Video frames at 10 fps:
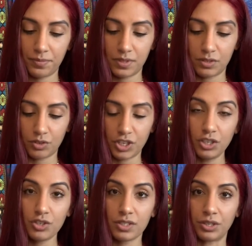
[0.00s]
These are
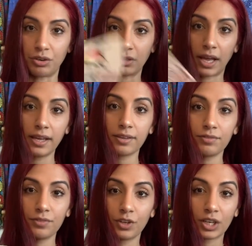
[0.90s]
changes in your
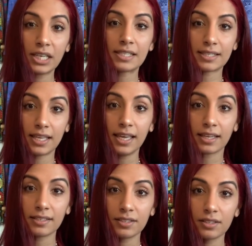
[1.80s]
life. You're going to see
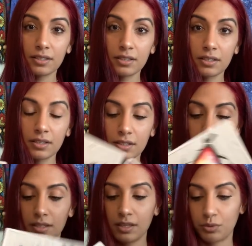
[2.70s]
it.
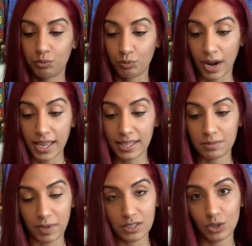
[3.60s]
Right? It's
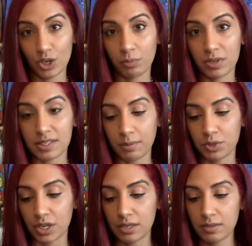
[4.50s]
based on your
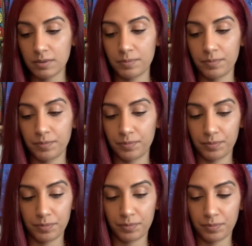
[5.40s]
perception.
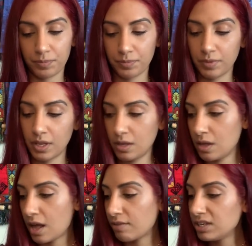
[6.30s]

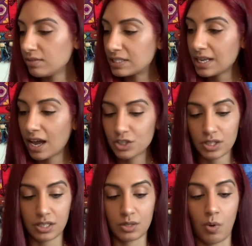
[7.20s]
I haven't even touched
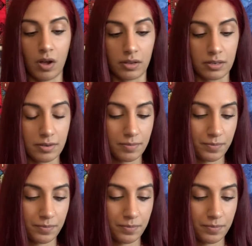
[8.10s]
the swan.